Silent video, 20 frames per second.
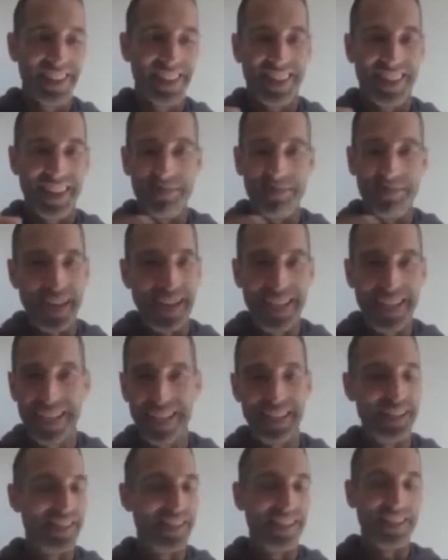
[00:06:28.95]
they've been
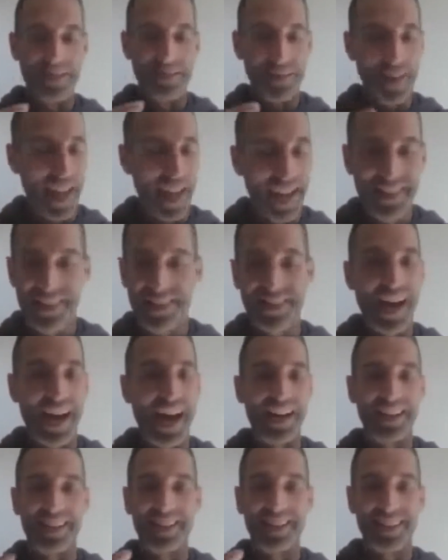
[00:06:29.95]
eating good, they've been
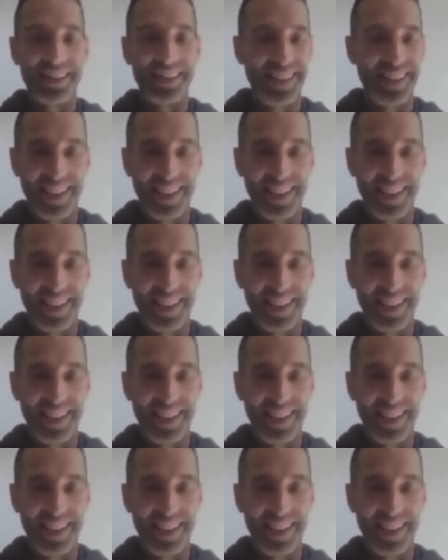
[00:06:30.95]
exercising,